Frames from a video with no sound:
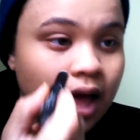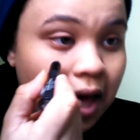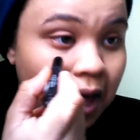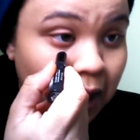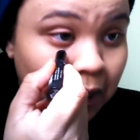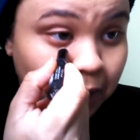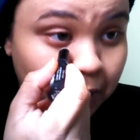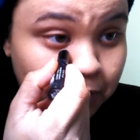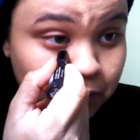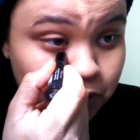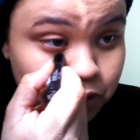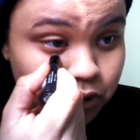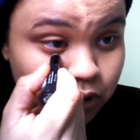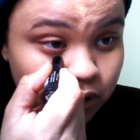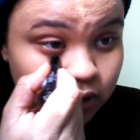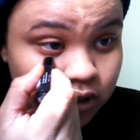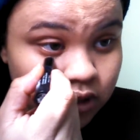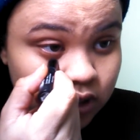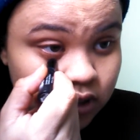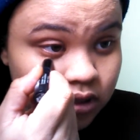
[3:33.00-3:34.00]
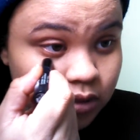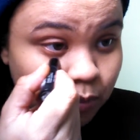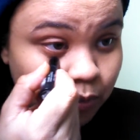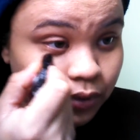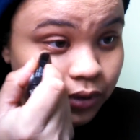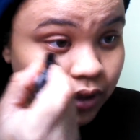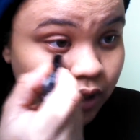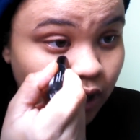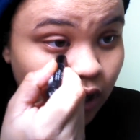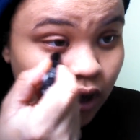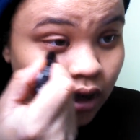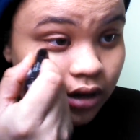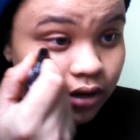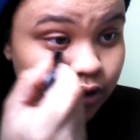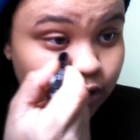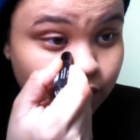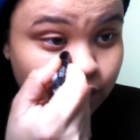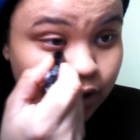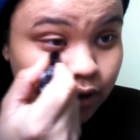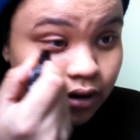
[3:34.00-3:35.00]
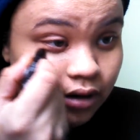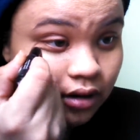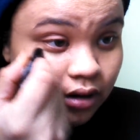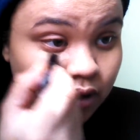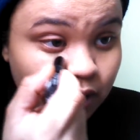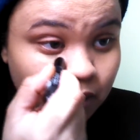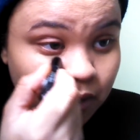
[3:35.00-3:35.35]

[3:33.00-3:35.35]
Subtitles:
And I usually just put it under